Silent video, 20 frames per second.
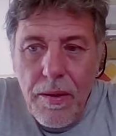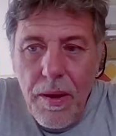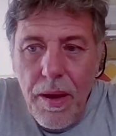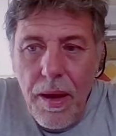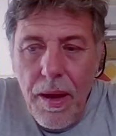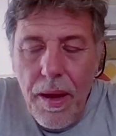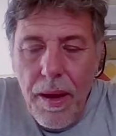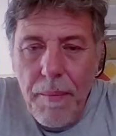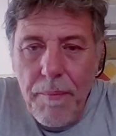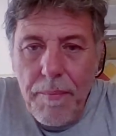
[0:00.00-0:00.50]

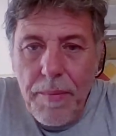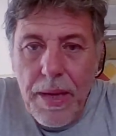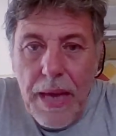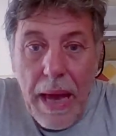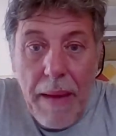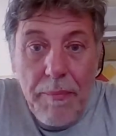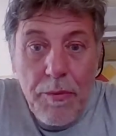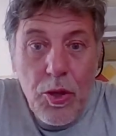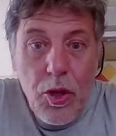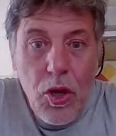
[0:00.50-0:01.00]
um,
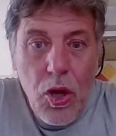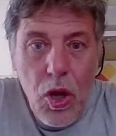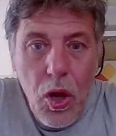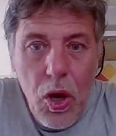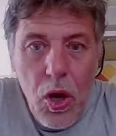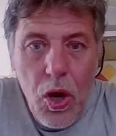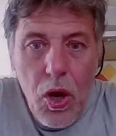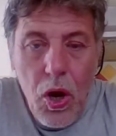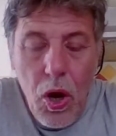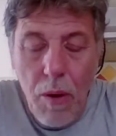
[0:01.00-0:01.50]
kept the
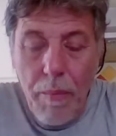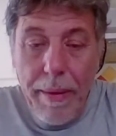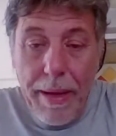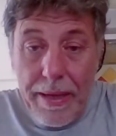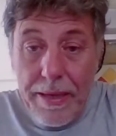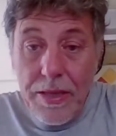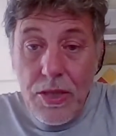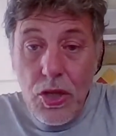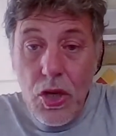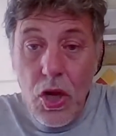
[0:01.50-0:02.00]

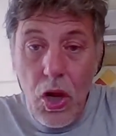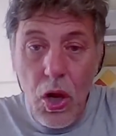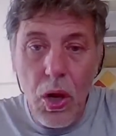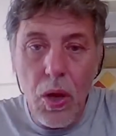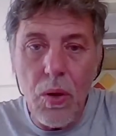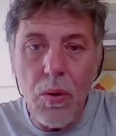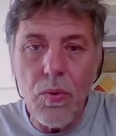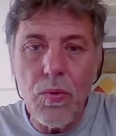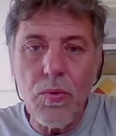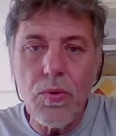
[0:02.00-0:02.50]
comments
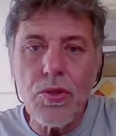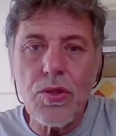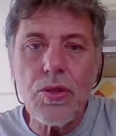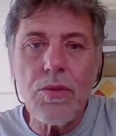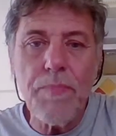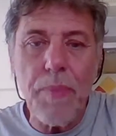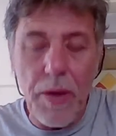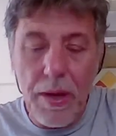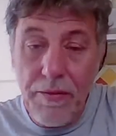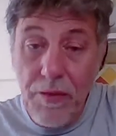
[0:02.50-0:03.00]
closed
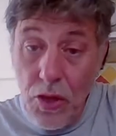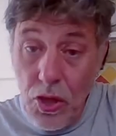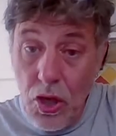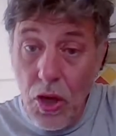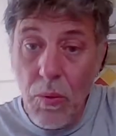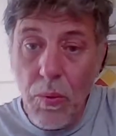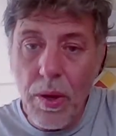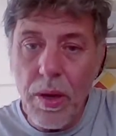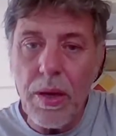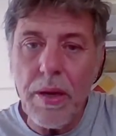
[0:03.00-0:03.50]
but if you do
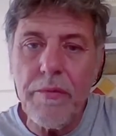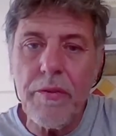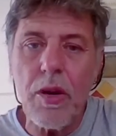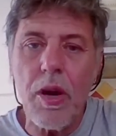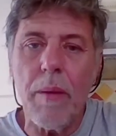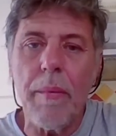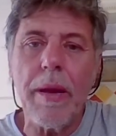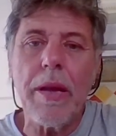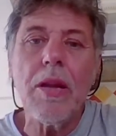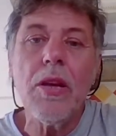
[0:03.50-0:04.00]
want to leave a
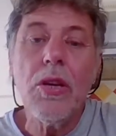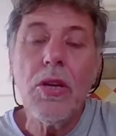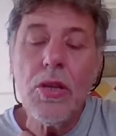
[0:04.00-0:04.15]
comment